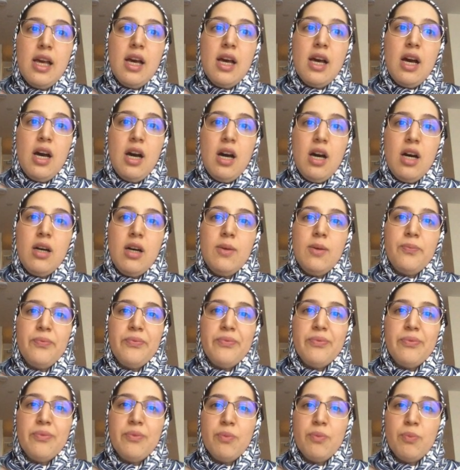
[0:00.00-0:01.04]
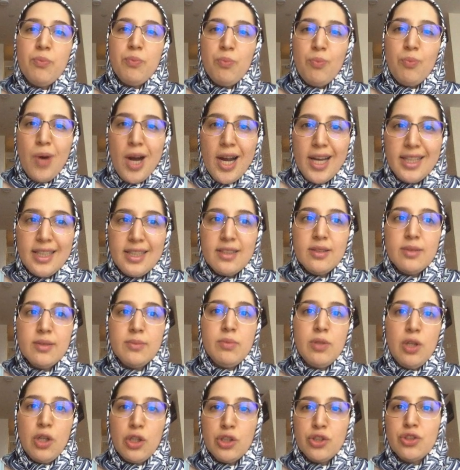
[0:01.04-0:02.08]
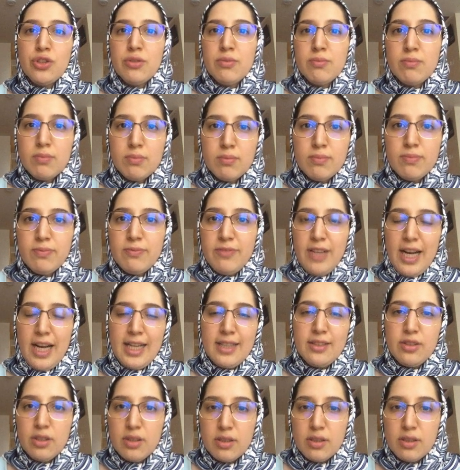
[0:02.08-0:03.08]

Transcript: by a large factor.